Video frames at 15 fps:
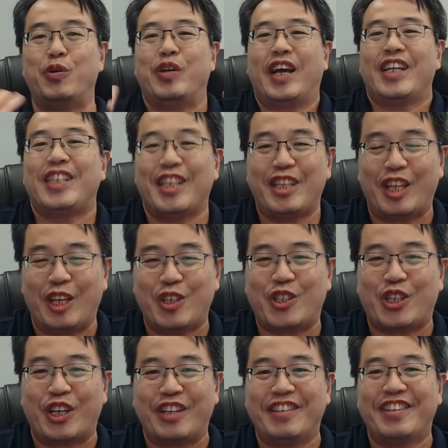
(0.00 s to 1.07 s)
United
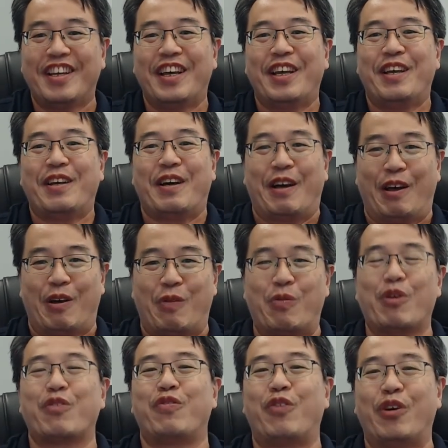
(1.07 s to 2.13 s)
Nations
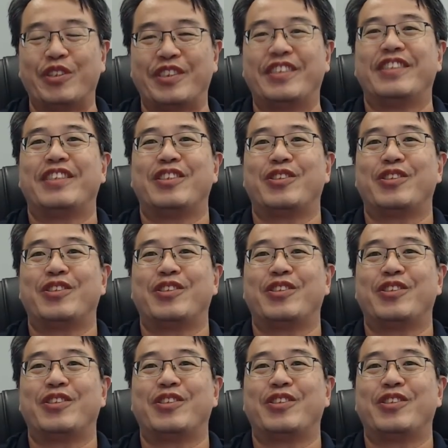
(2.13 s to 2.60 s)
workforce.